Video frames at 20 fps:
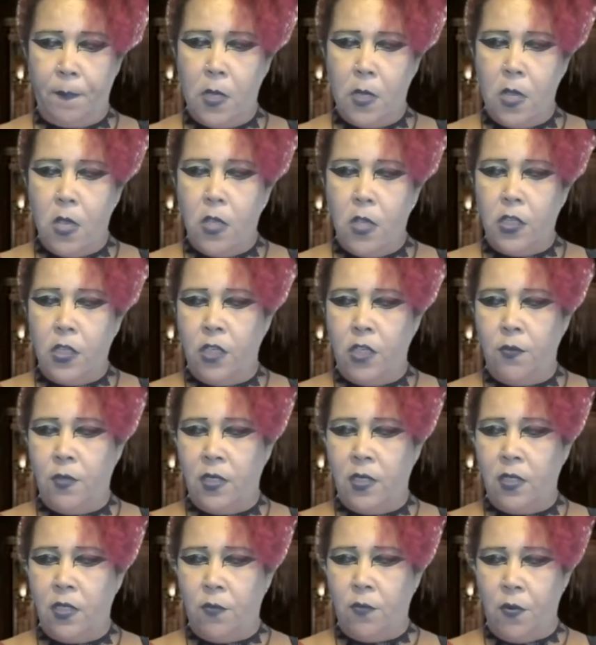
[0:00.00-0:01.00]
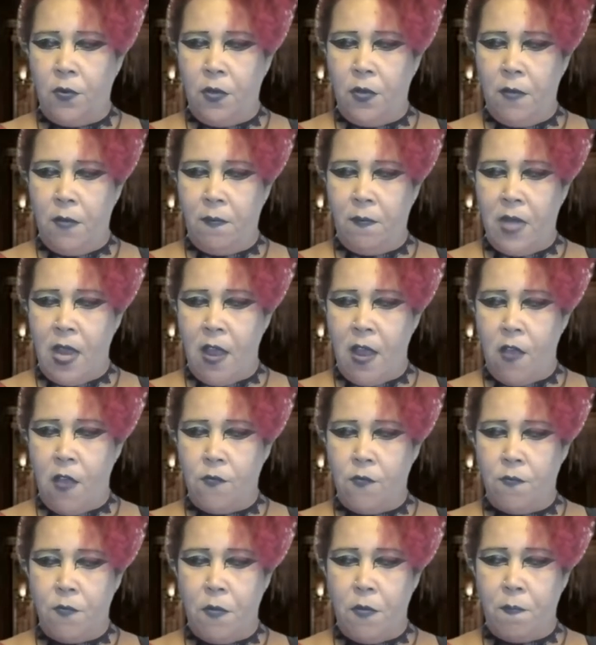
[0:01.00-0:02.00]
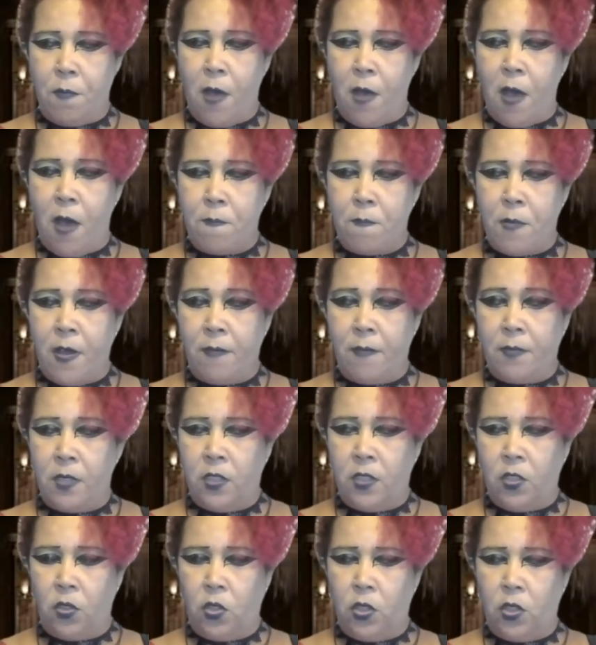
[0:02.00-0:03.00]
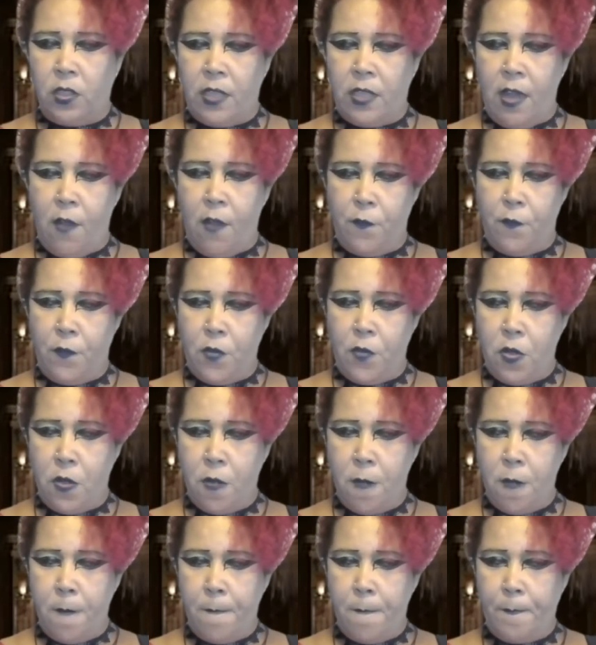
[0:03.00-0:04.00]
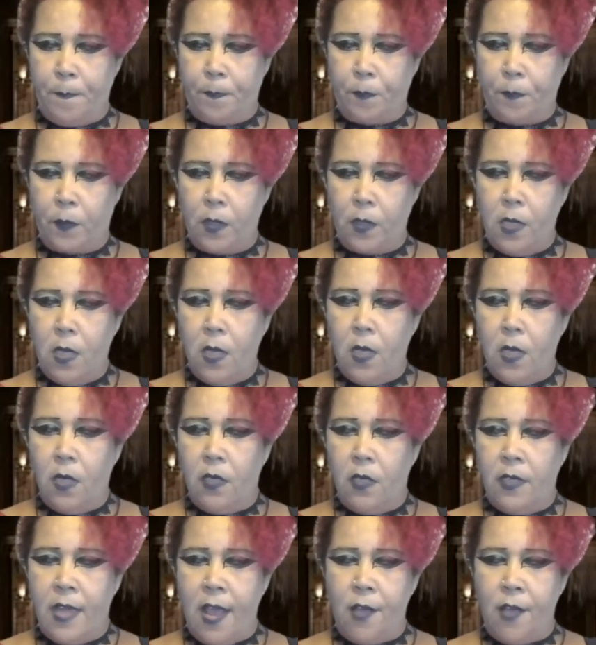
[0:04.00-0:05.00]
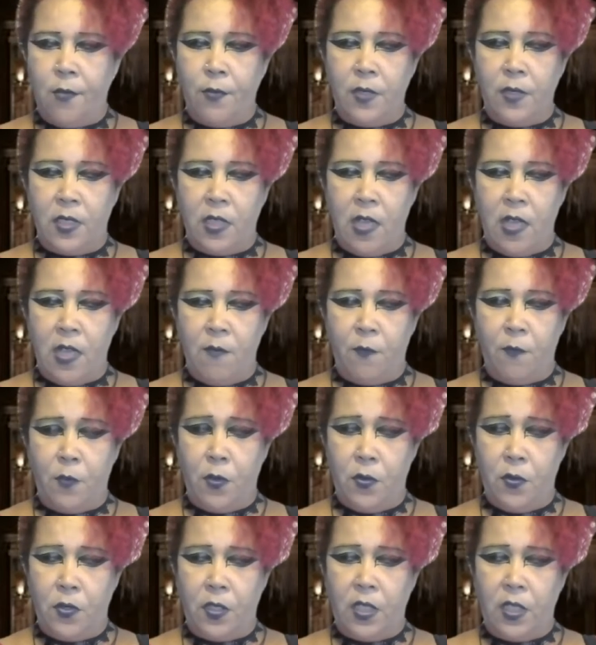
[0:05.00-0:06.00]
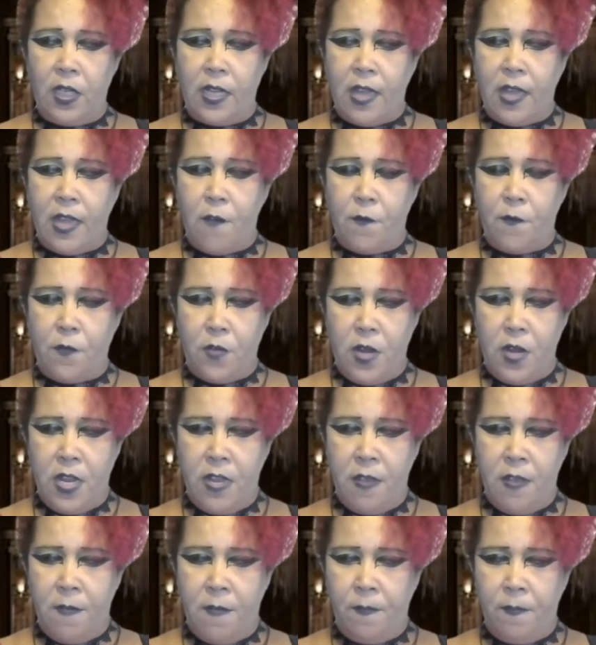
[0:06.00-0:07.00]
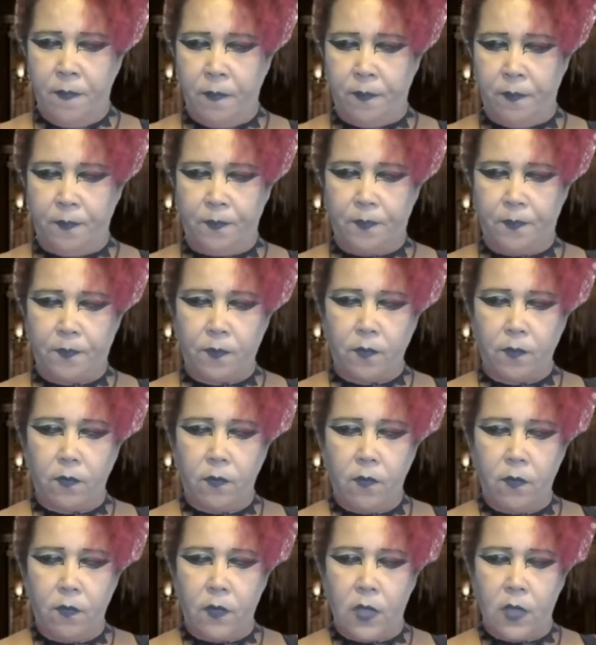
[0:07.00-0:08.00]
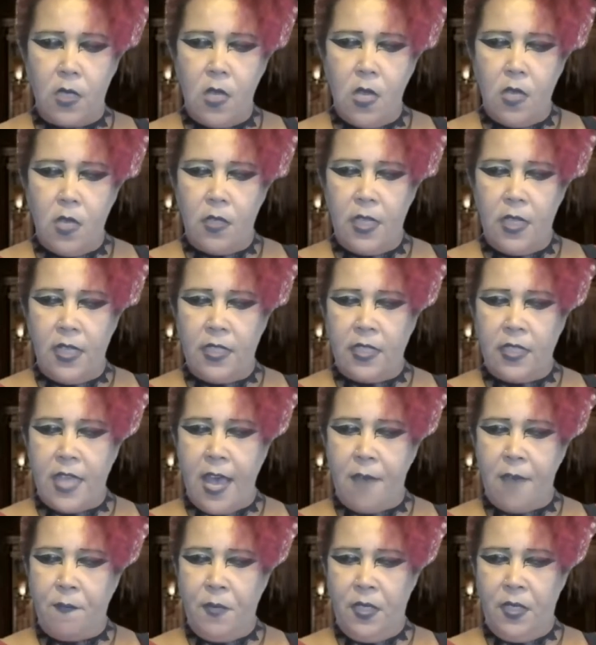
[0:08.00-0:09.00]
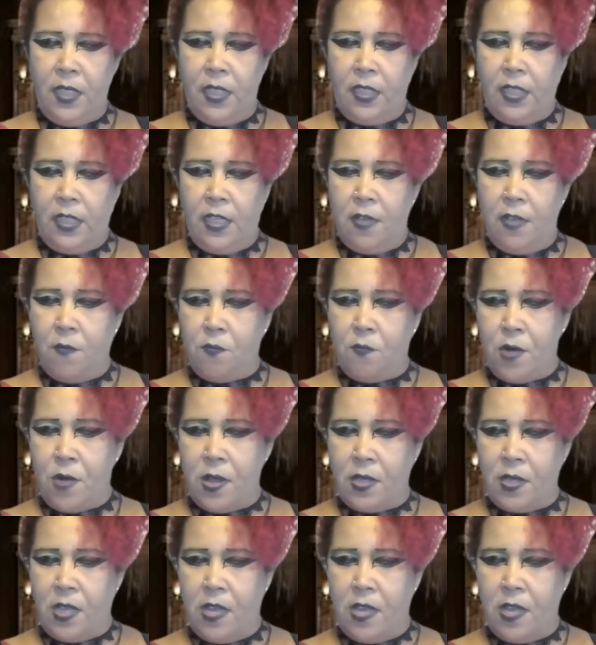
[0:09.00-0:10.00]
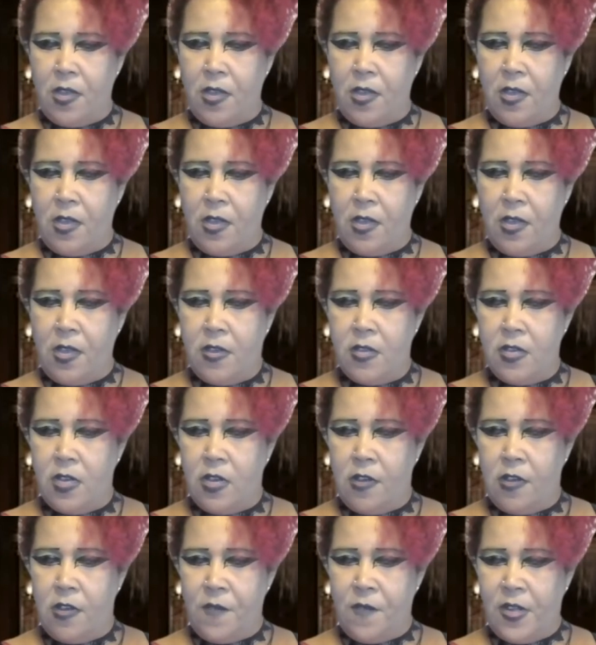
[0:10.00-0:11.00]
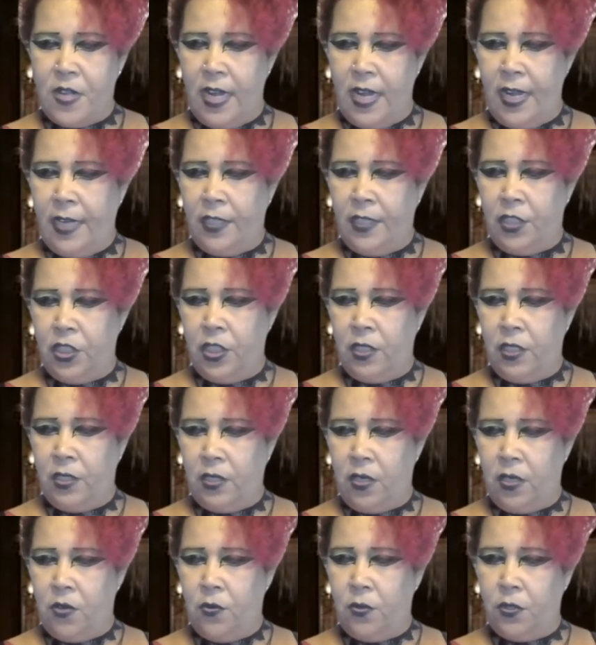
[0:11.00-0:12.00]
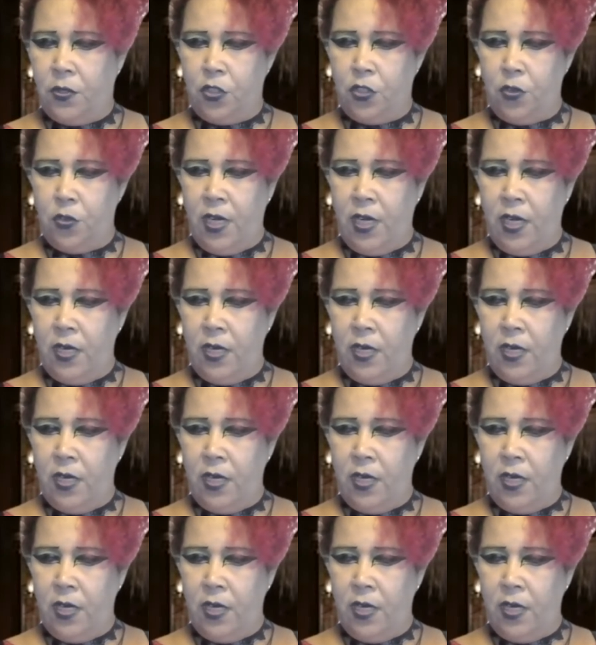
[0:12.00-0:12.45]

She was a grown-up now, but Pop Pop still looked out for her. Now it was time for her to look out for him. They sat beneath the umbrella of an ancient oak tree.